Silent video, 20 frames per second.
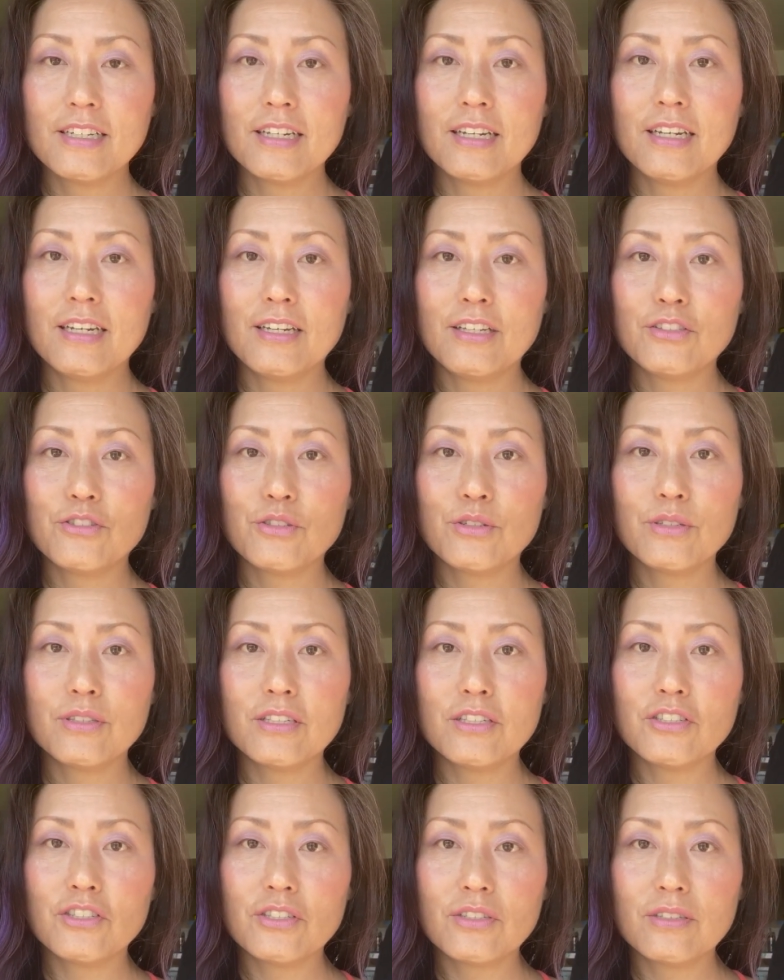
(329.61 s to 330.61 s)
And
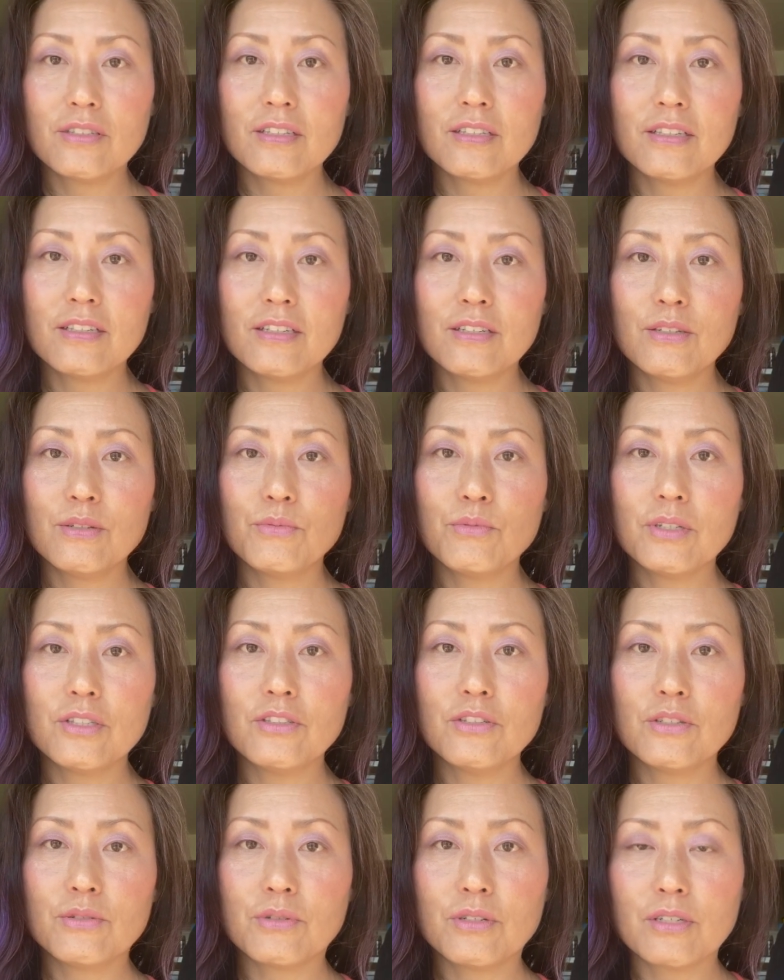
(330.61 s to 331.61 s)
traditionally, when
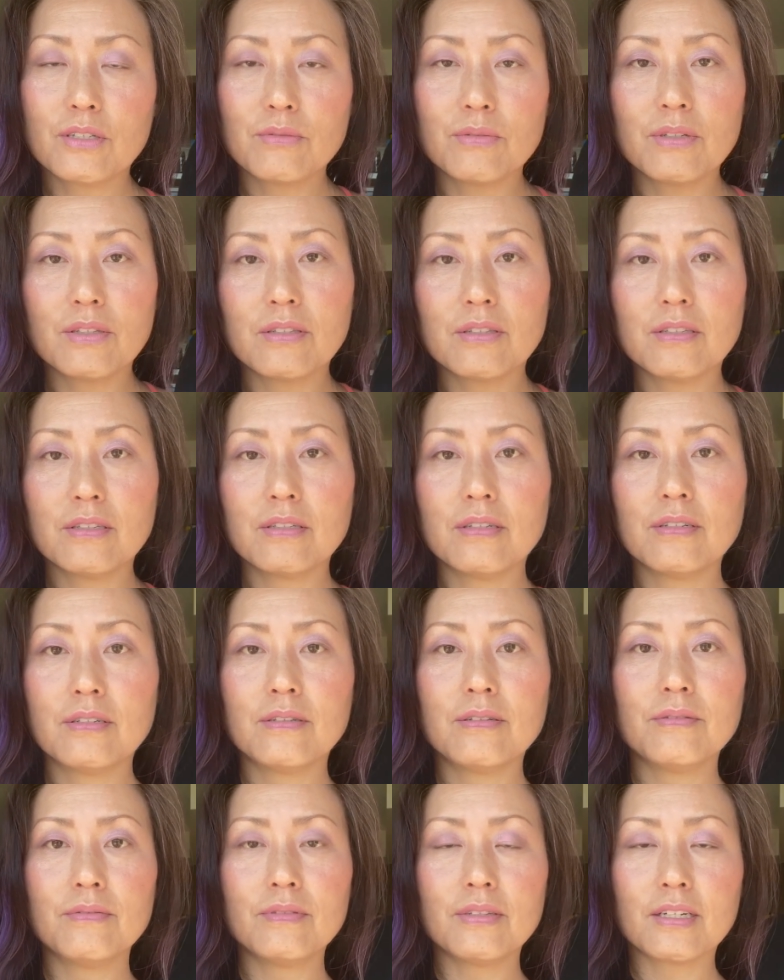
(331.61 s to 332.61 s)
you're working with
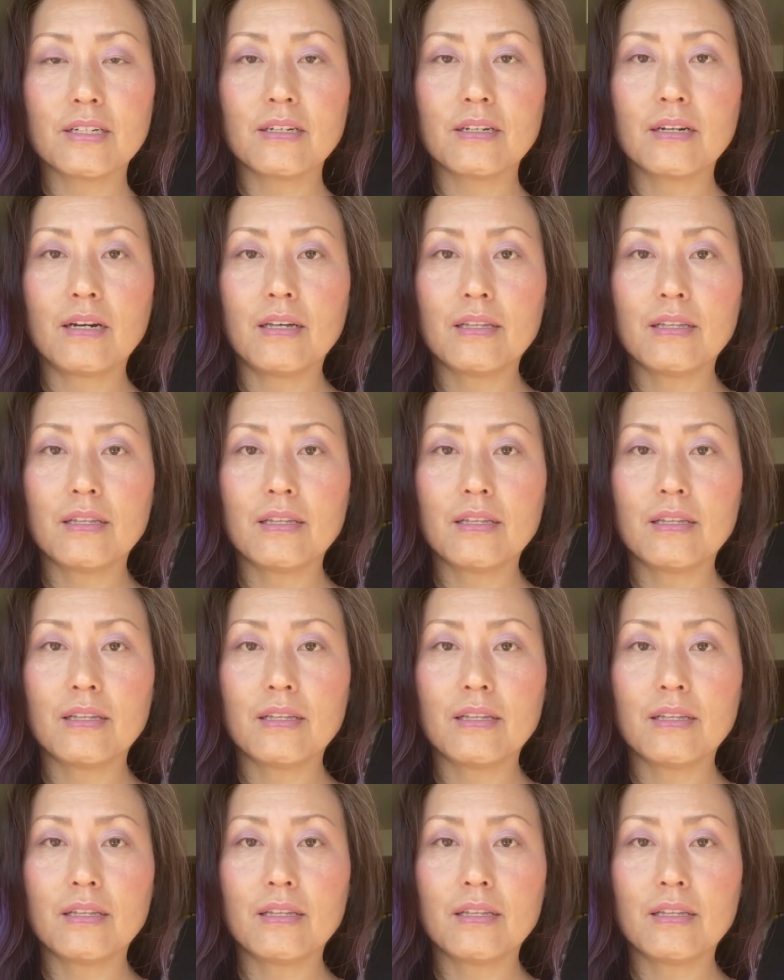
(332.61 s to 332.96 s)
like a